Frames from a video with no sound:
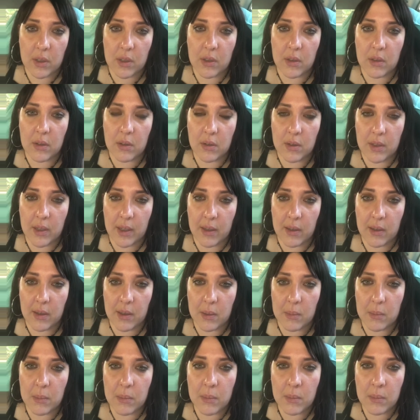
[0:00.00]
and tell
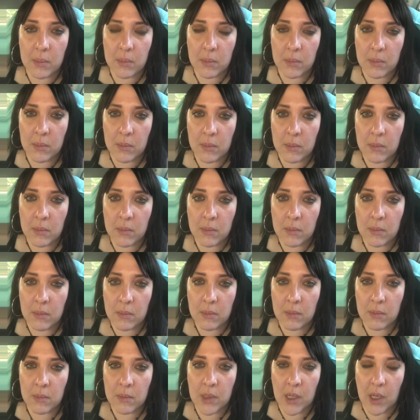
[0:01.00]
them
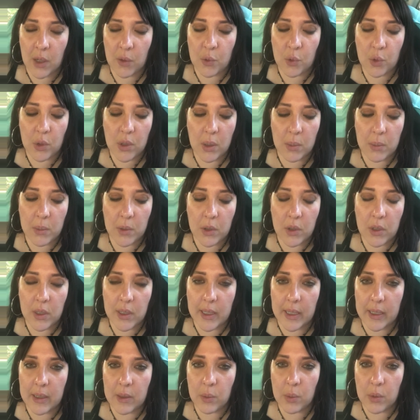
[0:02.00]
how to
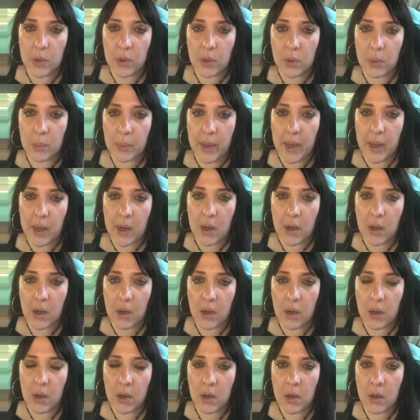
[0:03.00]
communicate with you
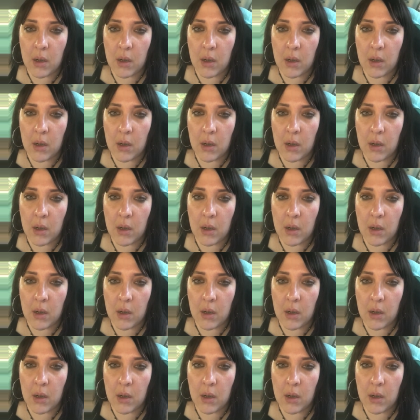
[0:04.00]
better.